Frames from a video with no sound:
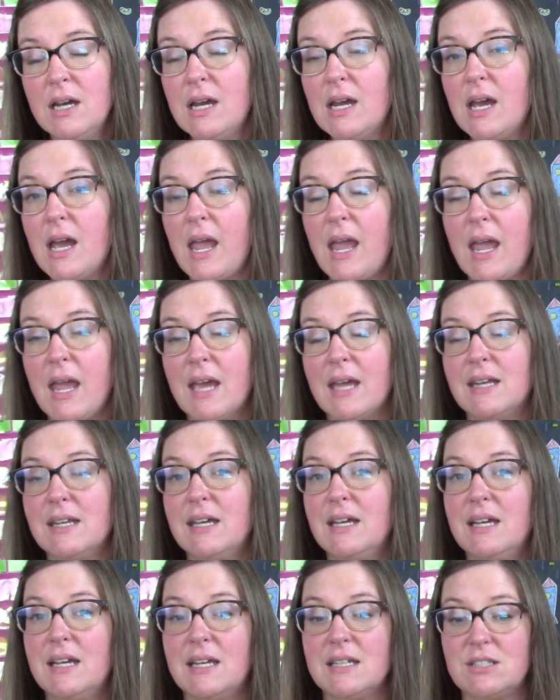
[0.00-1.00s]
And
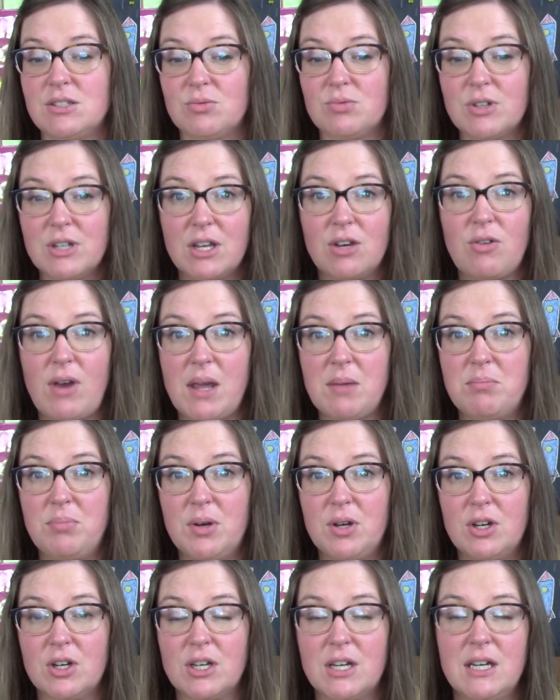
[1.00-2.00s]
it's a really great
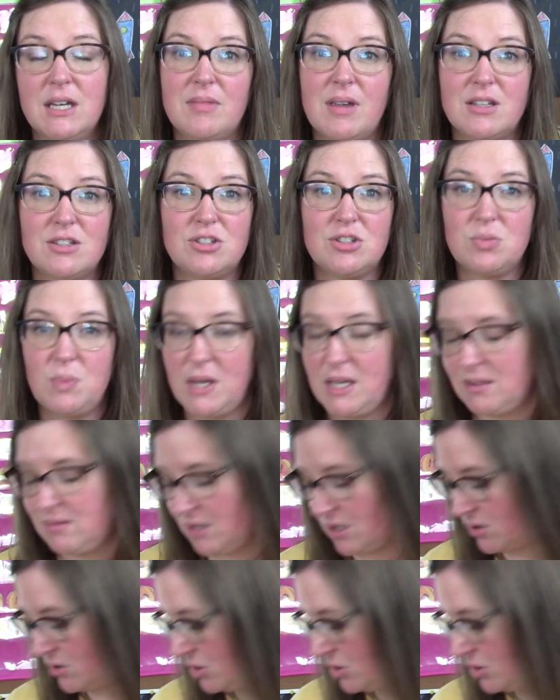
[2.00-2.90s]
book and sweet little